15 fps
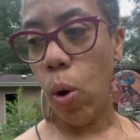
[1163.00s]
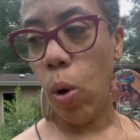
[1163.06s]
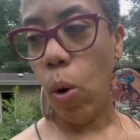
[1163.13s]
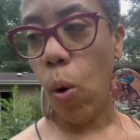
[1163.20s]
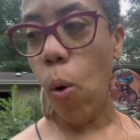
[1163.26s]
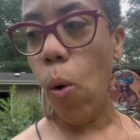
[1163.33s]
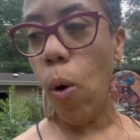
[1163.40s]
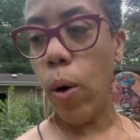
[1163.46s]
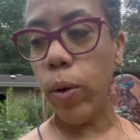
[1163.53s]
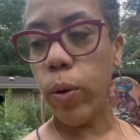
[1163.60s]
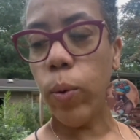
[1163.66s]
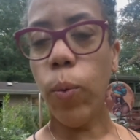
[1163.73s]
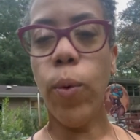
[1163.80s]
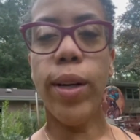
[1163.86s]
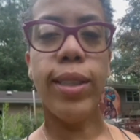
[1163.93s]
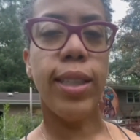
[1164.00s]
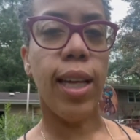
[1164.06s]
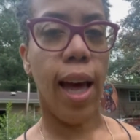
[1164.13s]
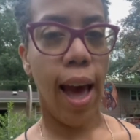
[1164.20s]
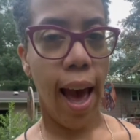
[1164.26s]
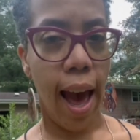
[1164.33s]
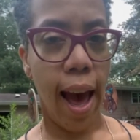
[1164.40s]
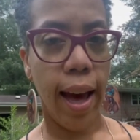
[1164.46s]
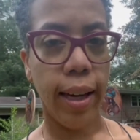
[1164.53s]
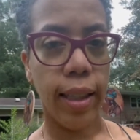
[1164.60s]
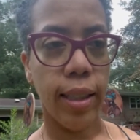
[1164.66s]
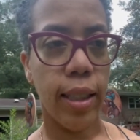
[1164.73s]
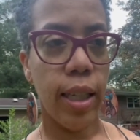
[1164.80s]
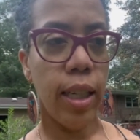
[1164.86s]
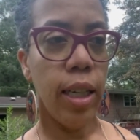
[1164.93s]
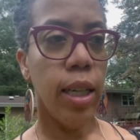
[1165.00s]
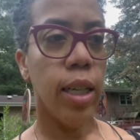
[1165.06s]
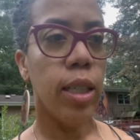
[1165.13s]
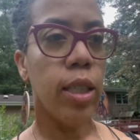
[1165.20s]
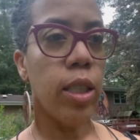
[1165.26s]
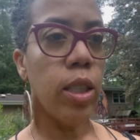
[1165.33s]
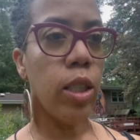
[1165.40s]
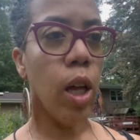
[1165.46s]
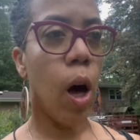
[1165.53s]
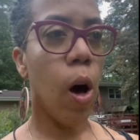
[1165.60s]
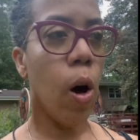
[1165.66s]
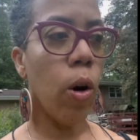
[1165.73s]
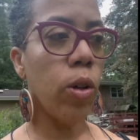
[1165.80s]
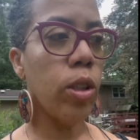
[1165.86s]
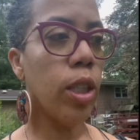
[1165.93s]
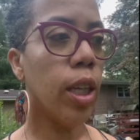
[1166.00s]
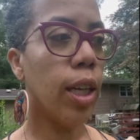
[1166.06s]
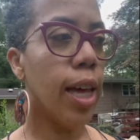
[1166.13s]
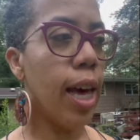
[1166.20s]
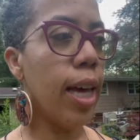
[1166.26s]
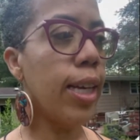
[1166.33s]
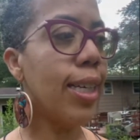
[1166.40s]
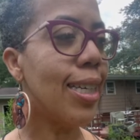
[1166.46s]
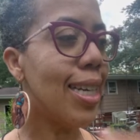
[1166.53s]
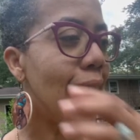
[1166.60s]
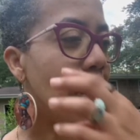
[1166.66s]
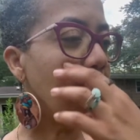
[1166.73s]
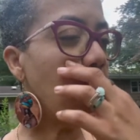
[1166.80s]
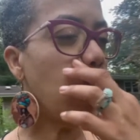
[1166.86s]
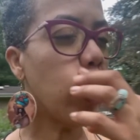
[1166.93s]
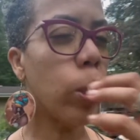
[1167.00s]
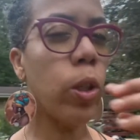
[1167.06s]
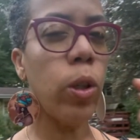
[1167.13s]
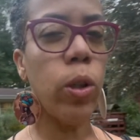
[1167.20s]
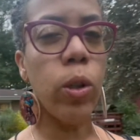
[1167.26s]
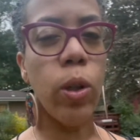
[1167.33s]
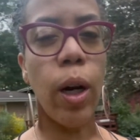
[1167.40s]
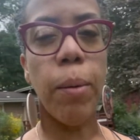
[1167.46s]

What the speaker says: on when to act. So to let nature,